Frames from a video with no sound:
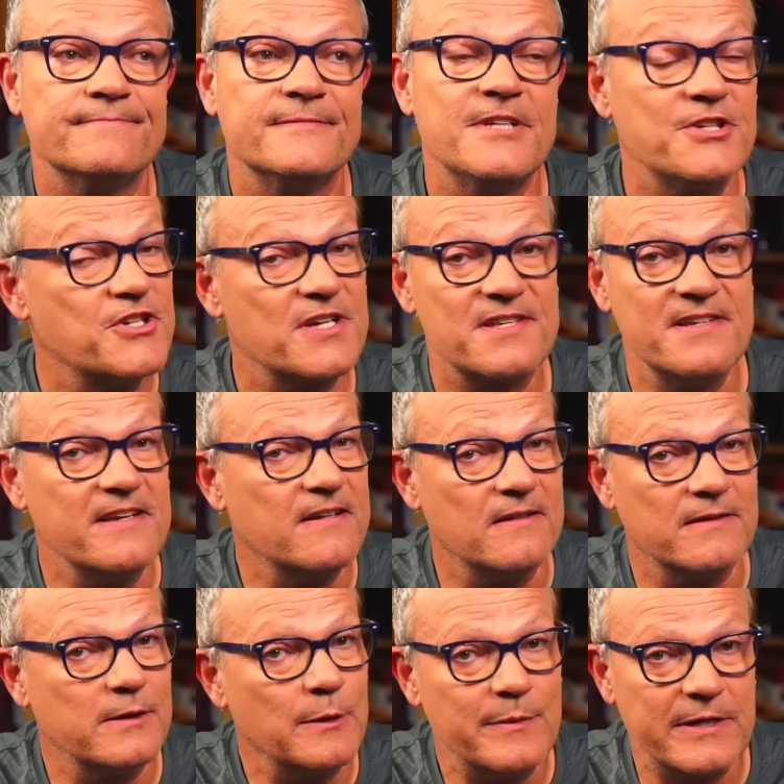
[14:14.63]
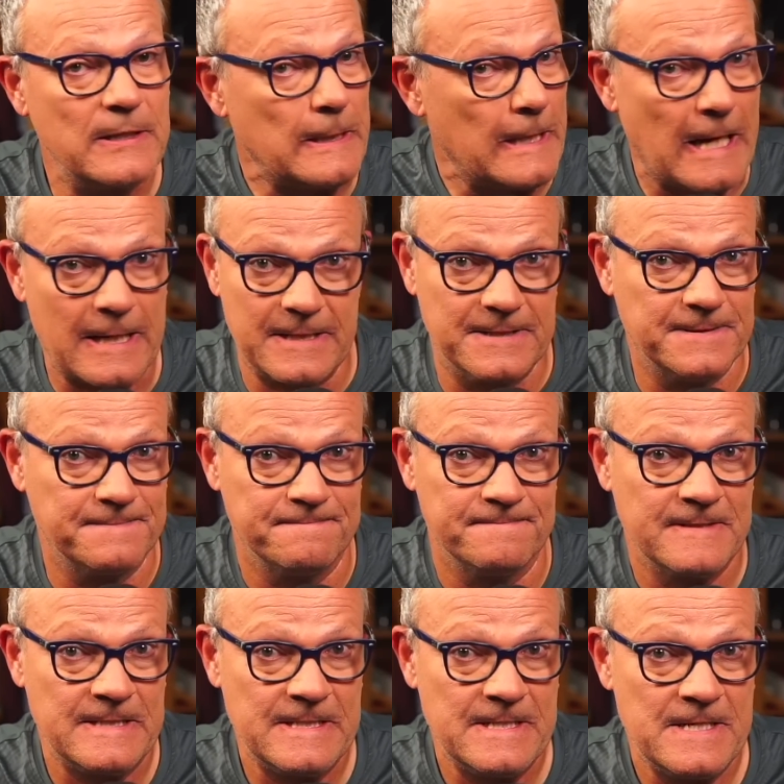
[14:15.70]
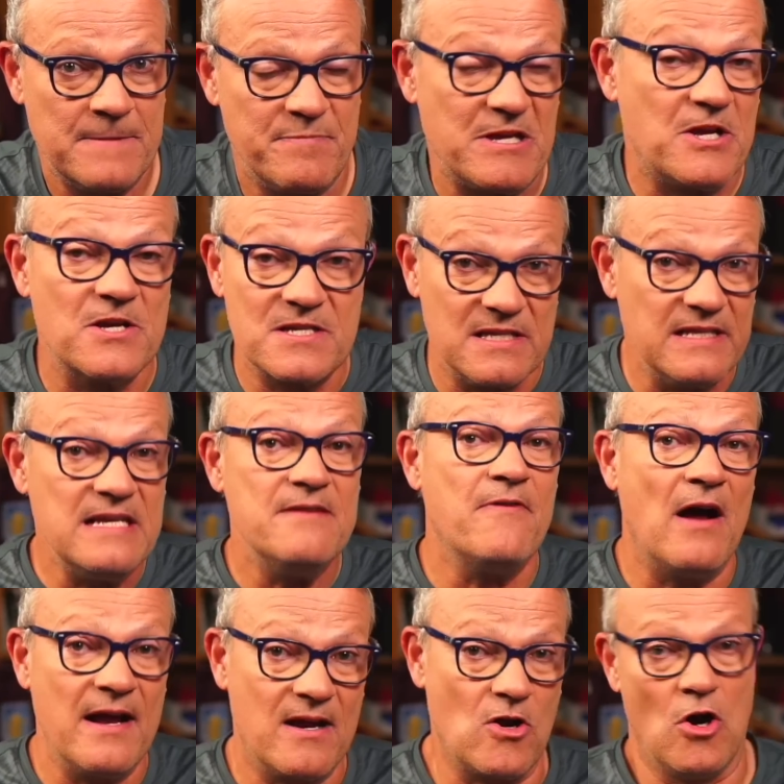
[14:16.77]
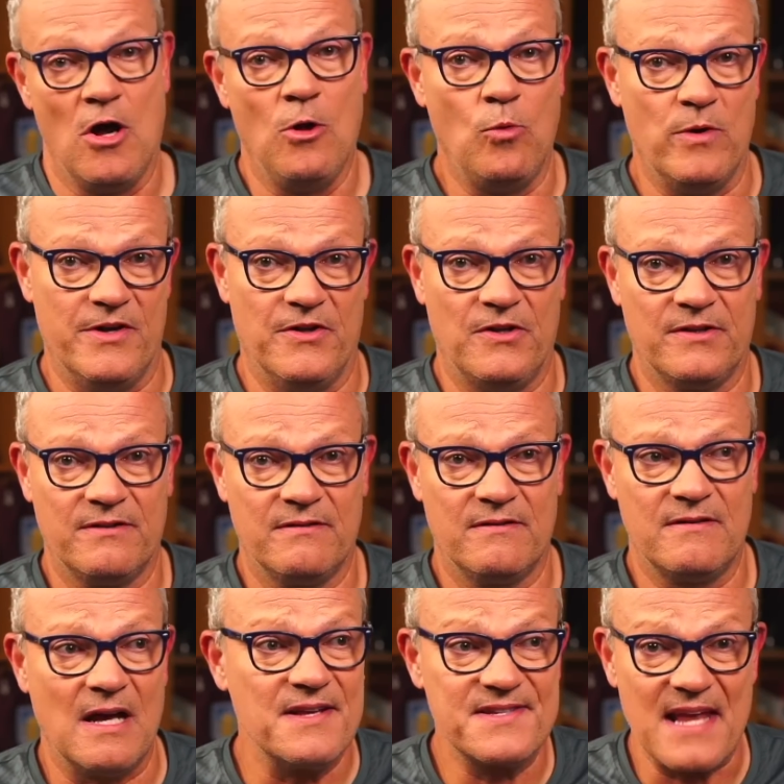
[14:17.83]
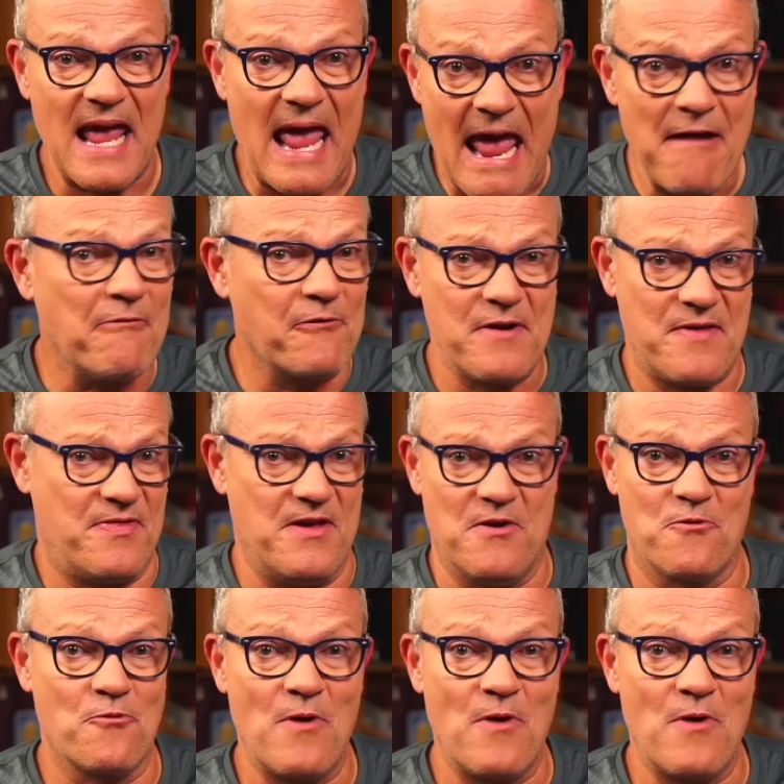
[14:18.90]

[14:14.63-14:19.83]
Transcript: you just need a little bit of luck? Because Levi Colwill does everything